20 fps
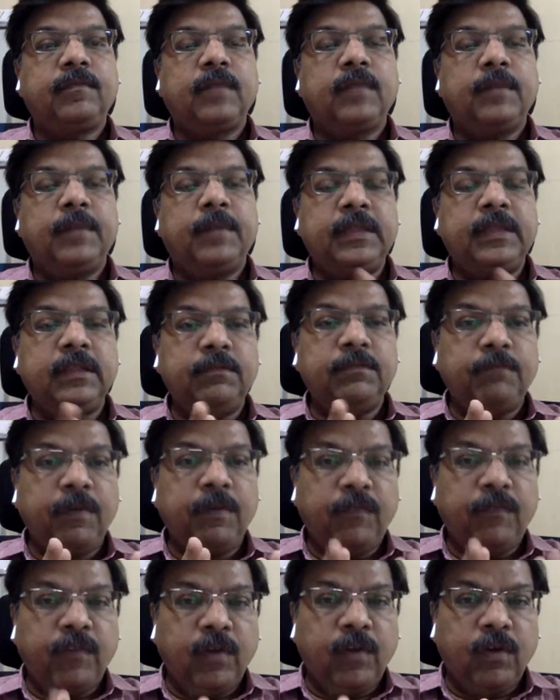But then
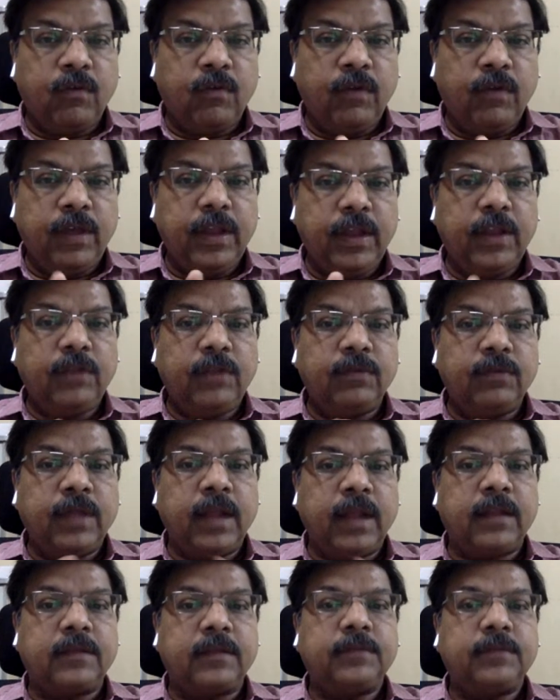before going into
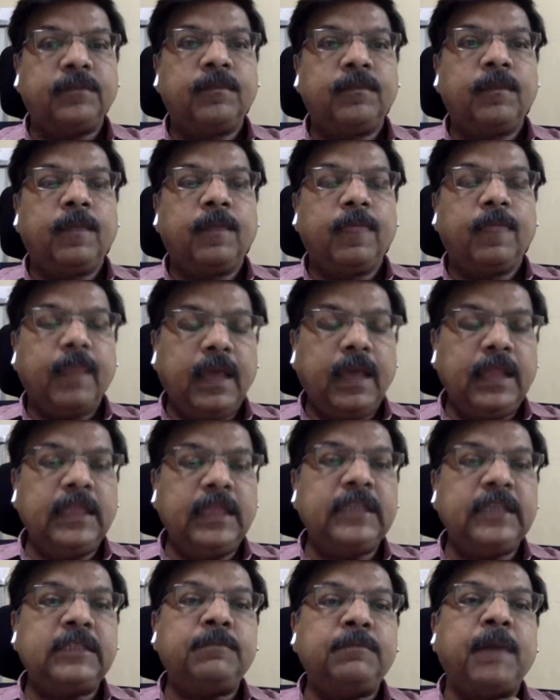that, in
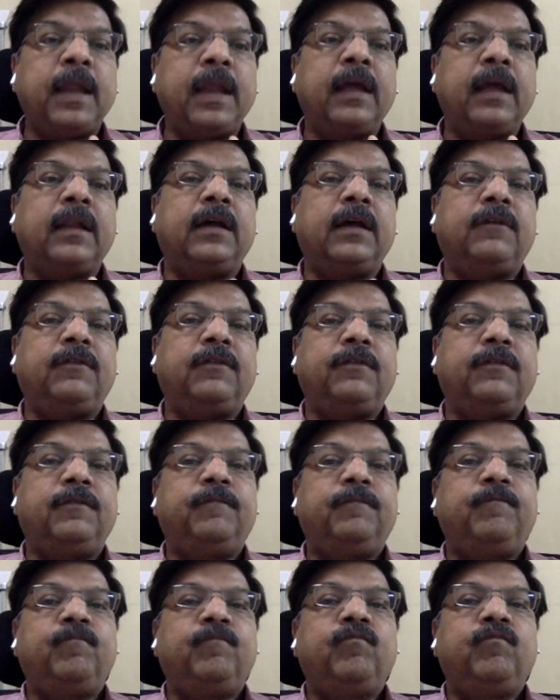this paragraph,
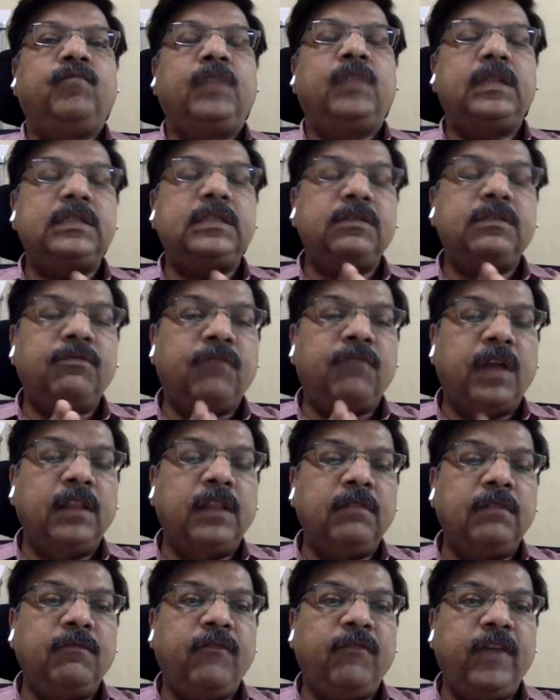there is
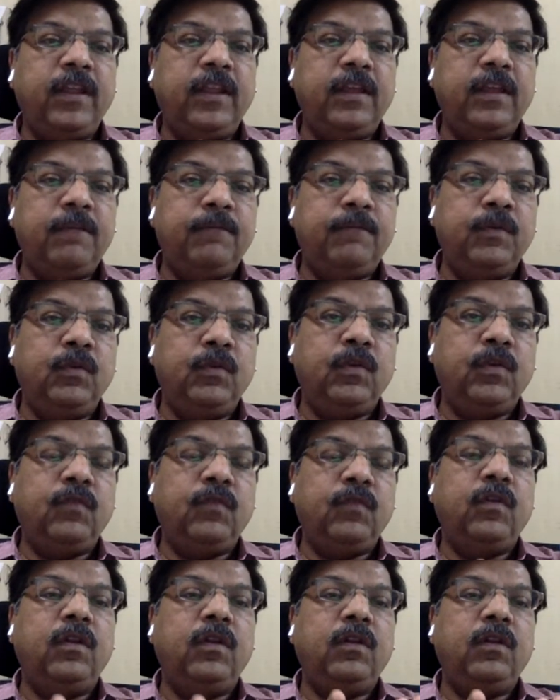one very
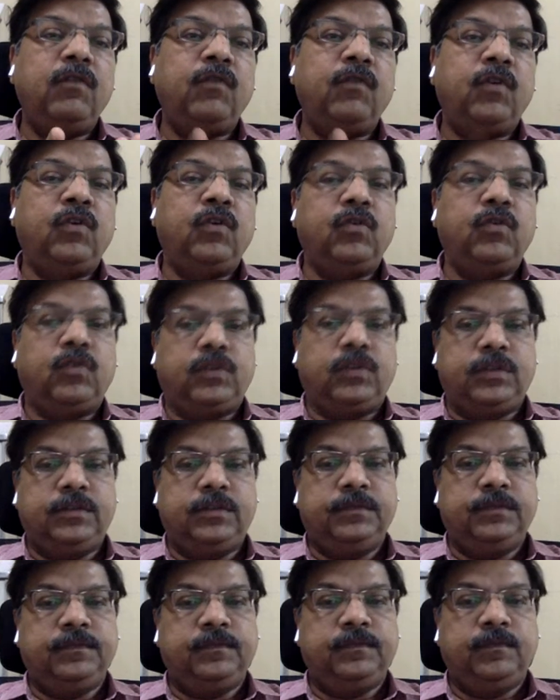beautiful footnote.
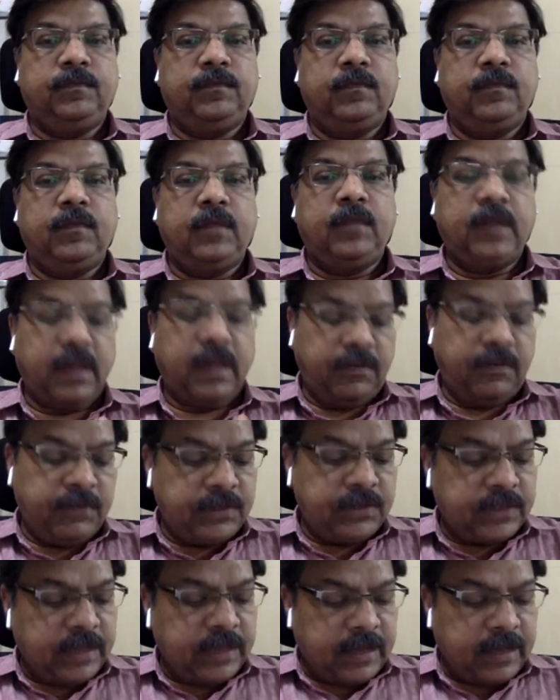I
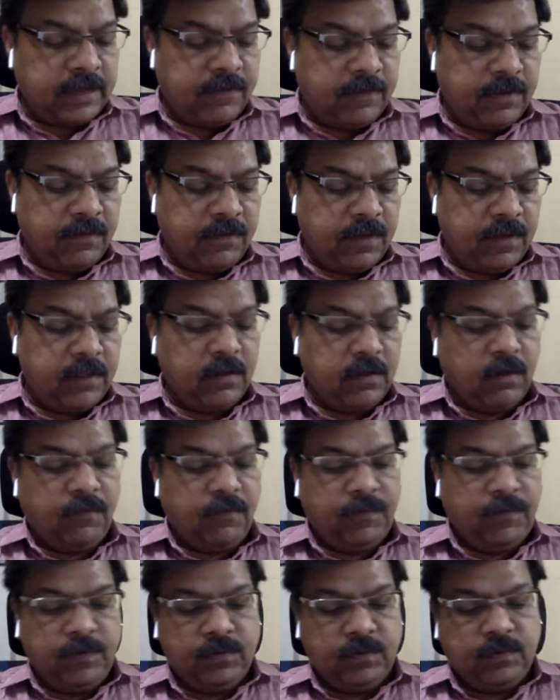wish that every one
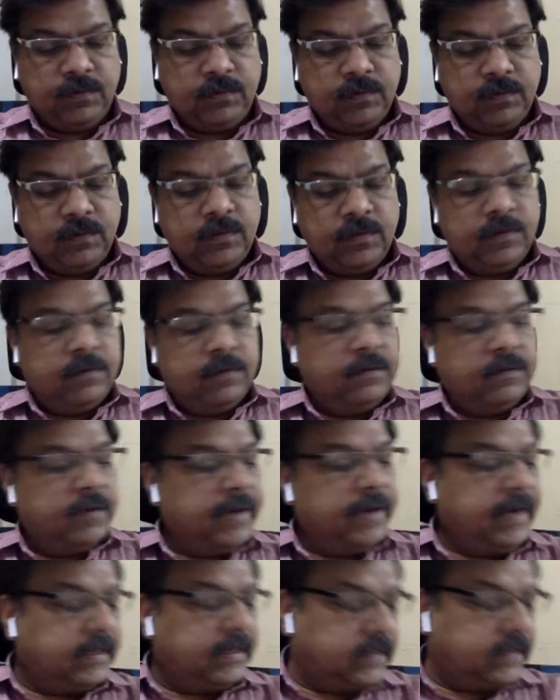of you
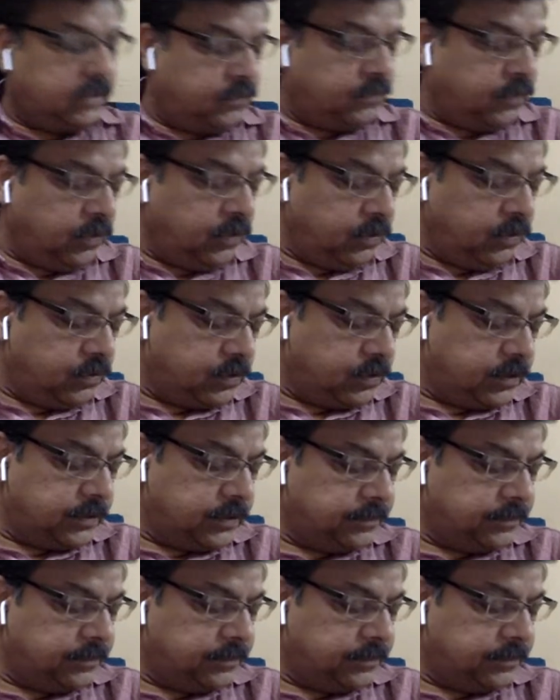read this footnote.